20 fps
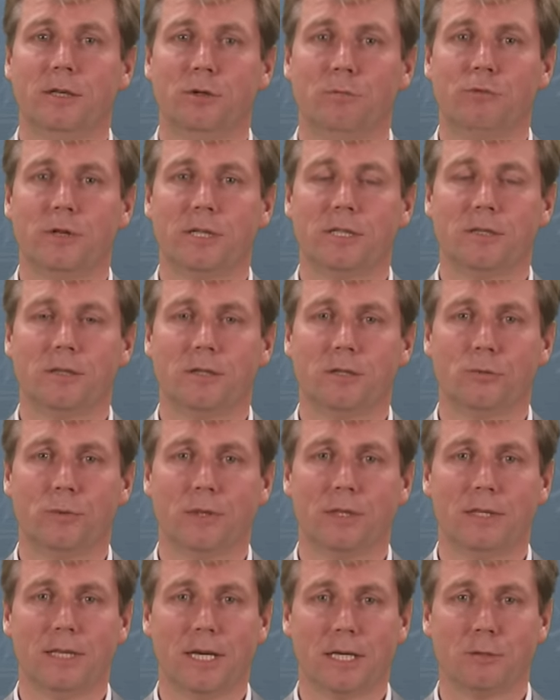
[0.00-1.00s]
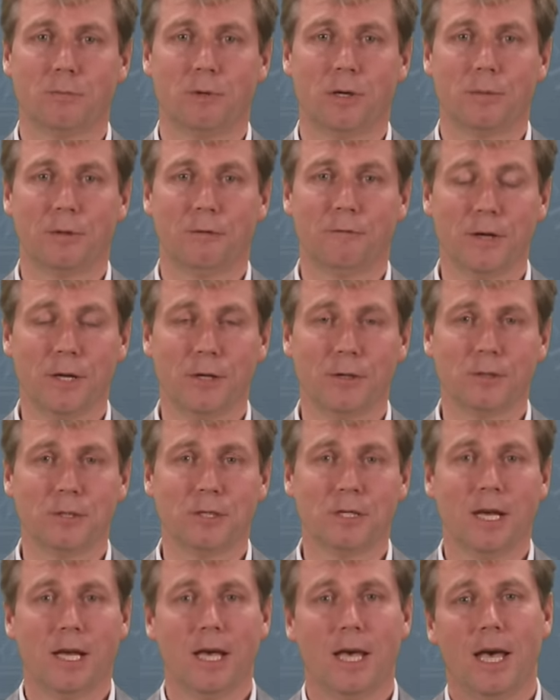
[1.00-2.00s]
new prisoners when the experiment
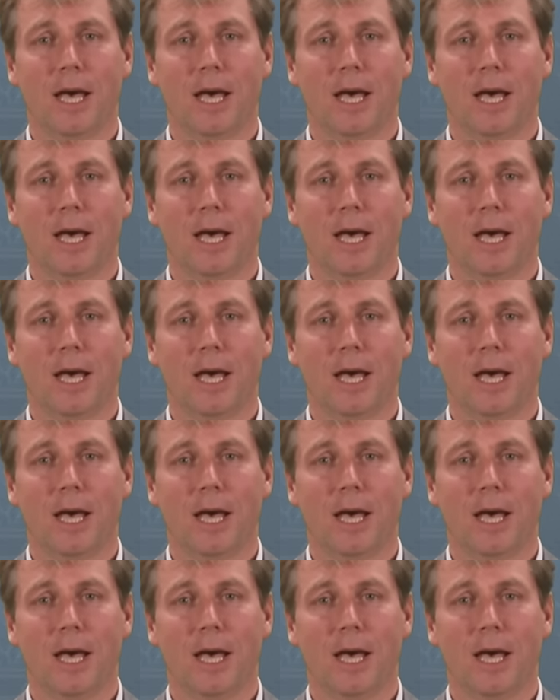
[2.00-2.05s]
fails.